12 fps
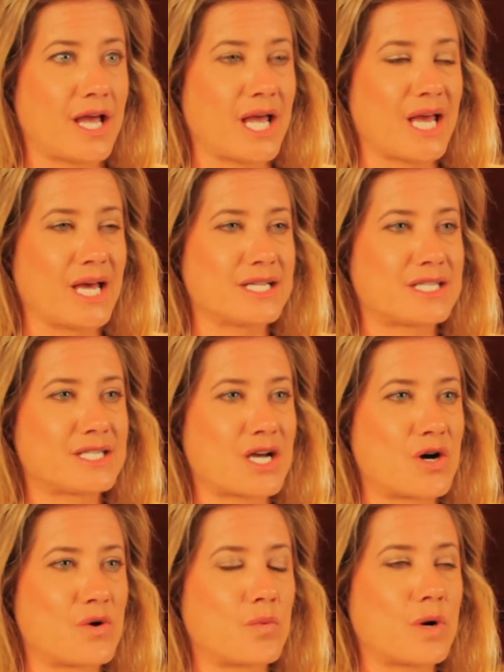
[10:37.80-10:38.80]
And
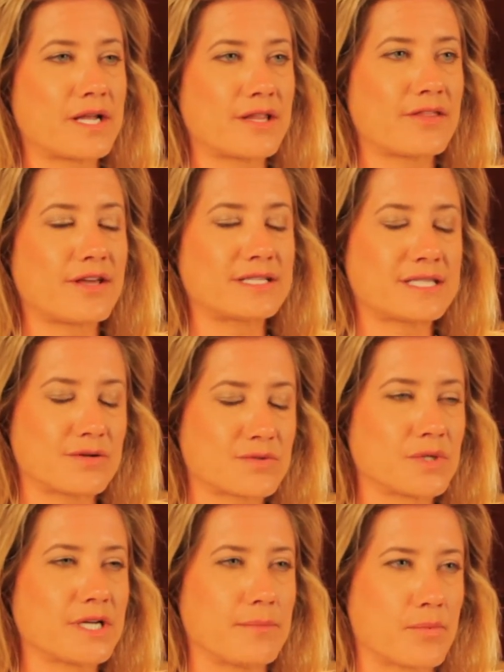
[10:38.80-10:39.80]
so one of the things I
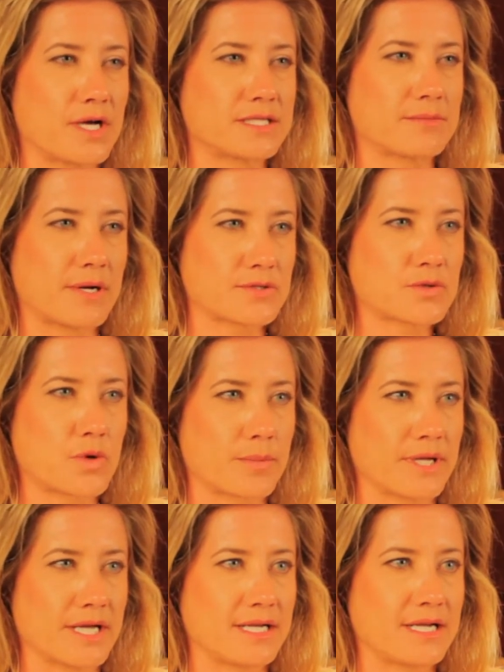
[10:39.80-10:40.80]
was really impressed about
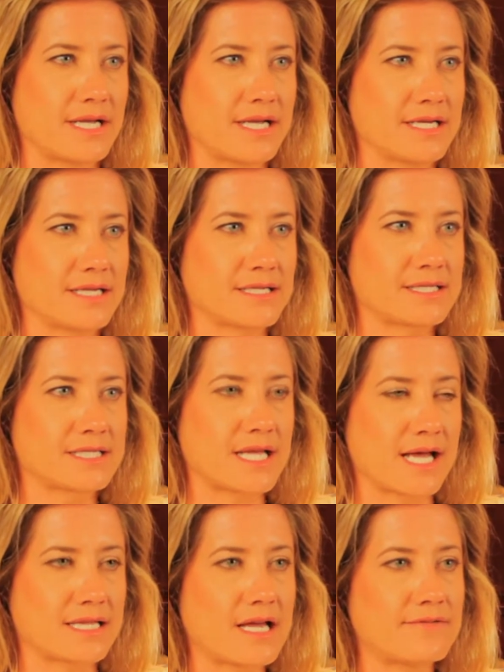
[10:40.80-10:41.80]
Scorpion is
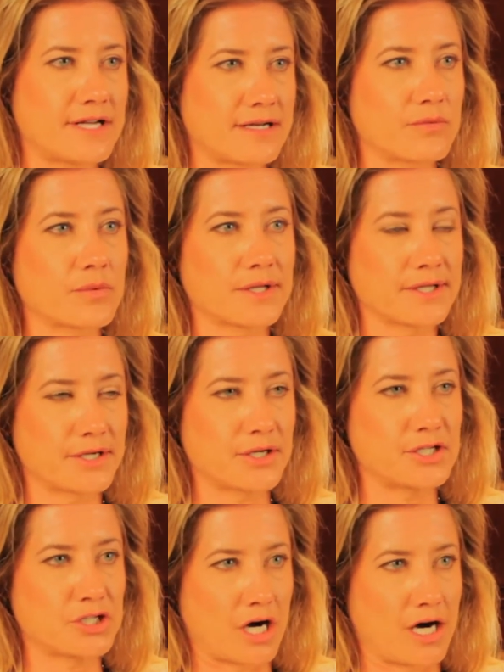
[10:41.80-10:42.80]
that they've done a really
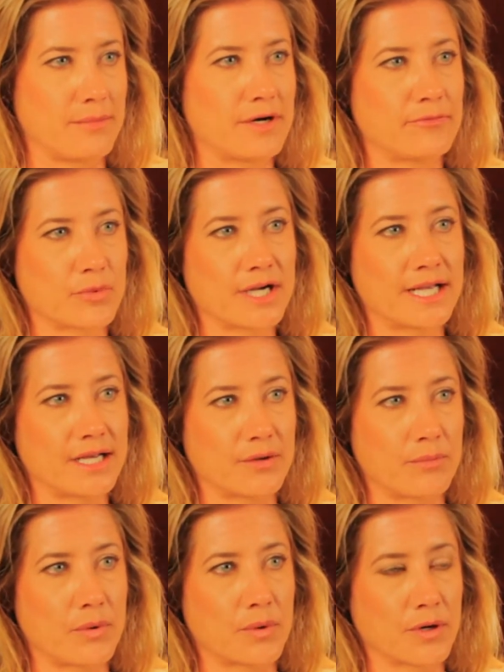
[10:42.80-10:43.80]
good job of bringing
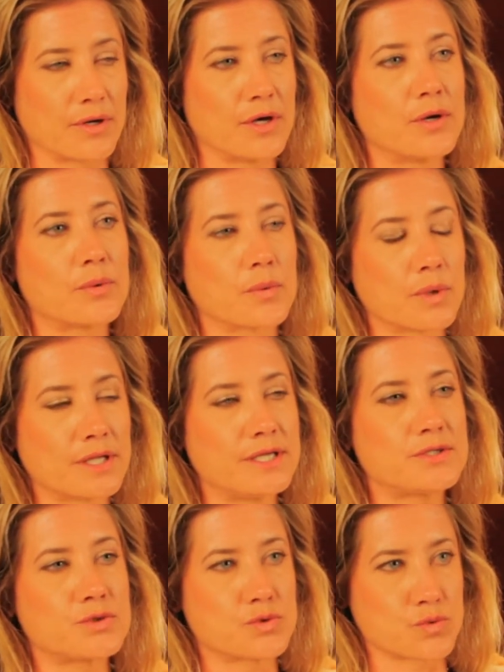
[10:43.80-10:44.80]
aboard
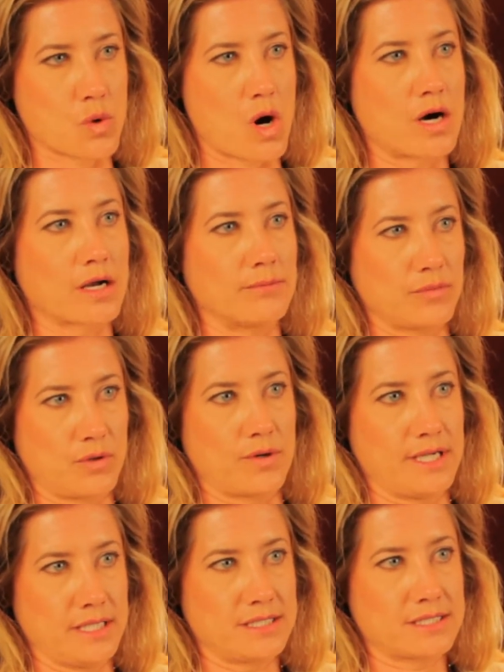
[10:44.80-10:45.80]
really strong
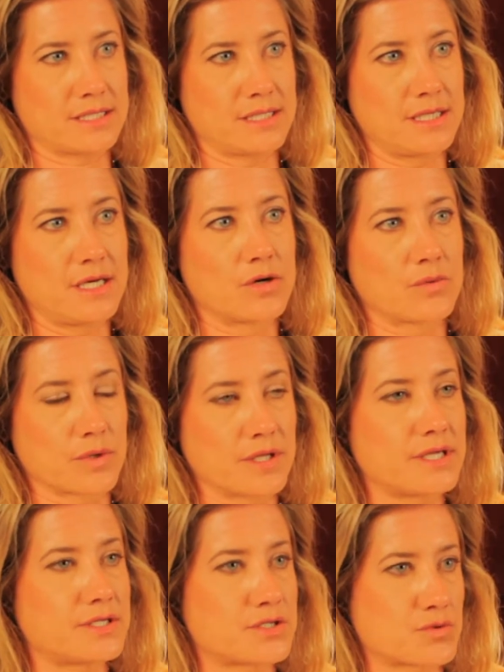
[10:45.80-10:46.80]
employees,
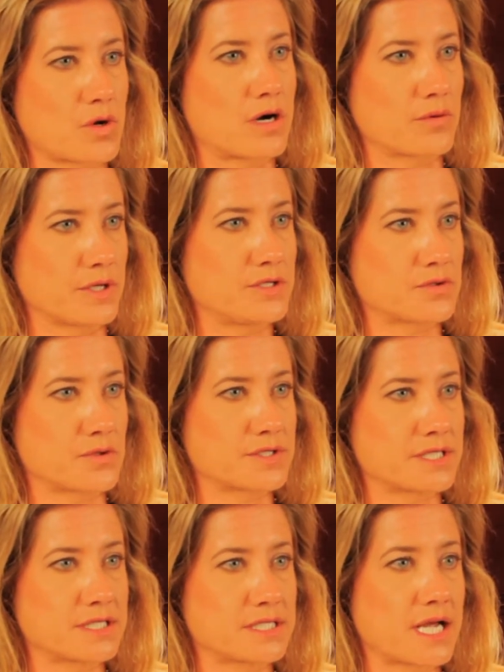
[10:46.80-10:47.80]
really strong
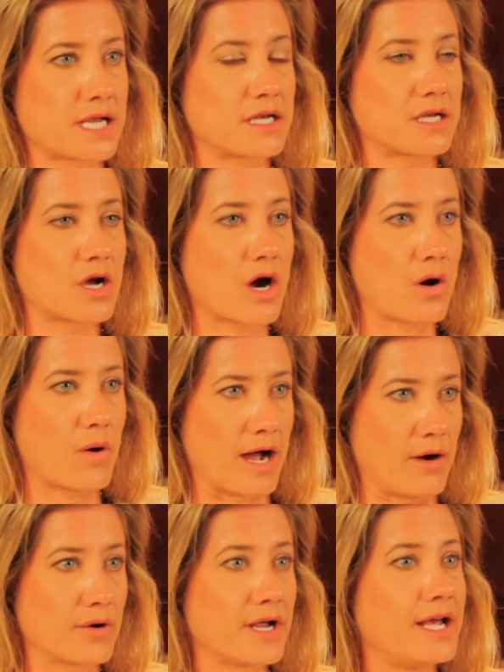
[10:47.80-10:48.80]
resources that can go
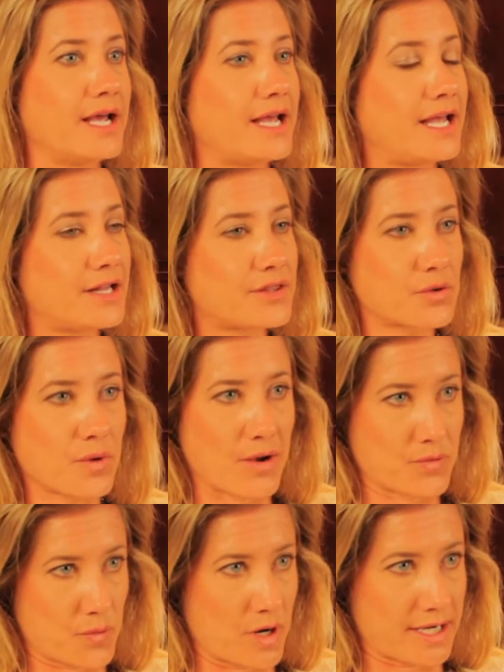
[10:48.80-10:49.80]
out, hit the
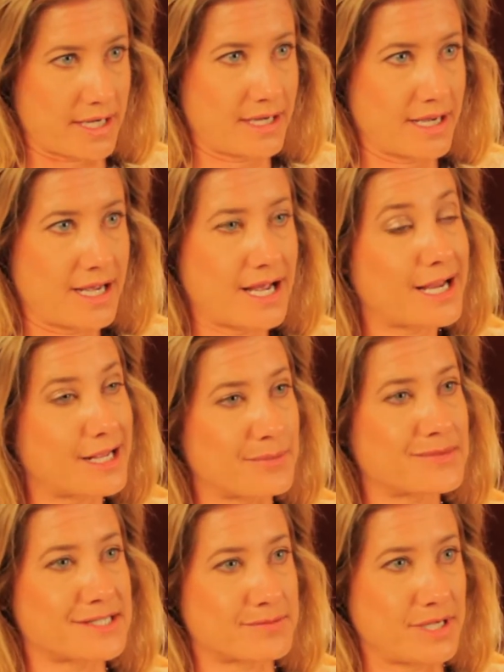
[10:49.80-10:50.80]
ground running, and
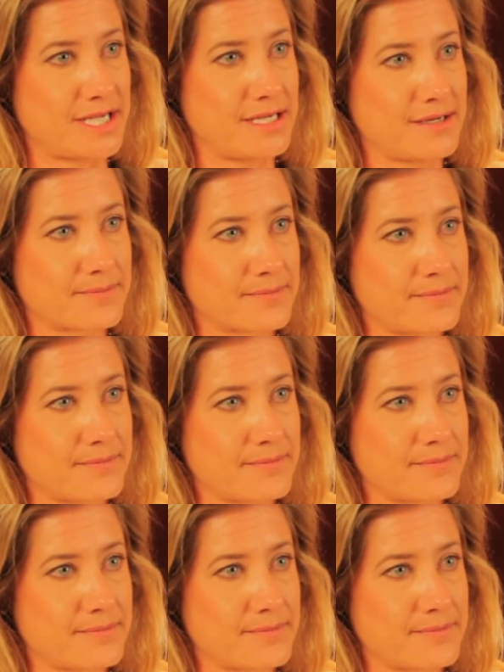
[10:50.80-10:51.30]
get up to speed.